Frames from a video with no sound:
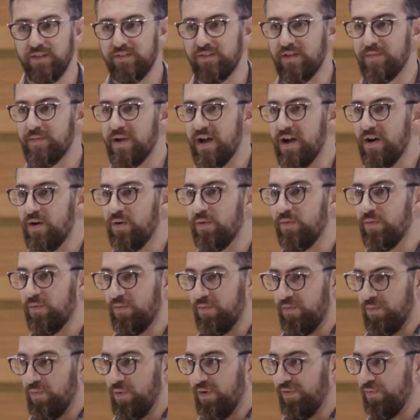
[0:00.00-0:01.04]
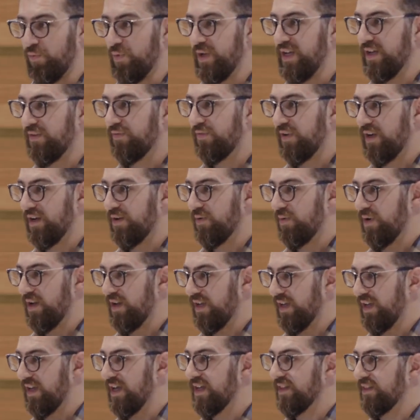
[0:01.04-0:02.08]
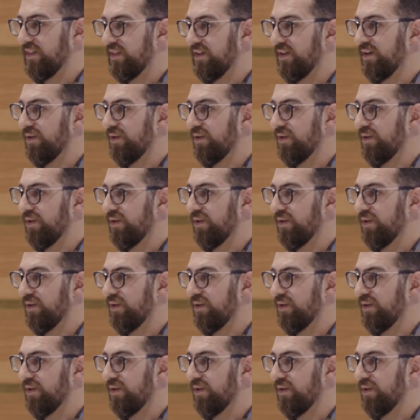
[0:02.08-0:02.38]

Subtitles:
Somehow, what if we can find a way to get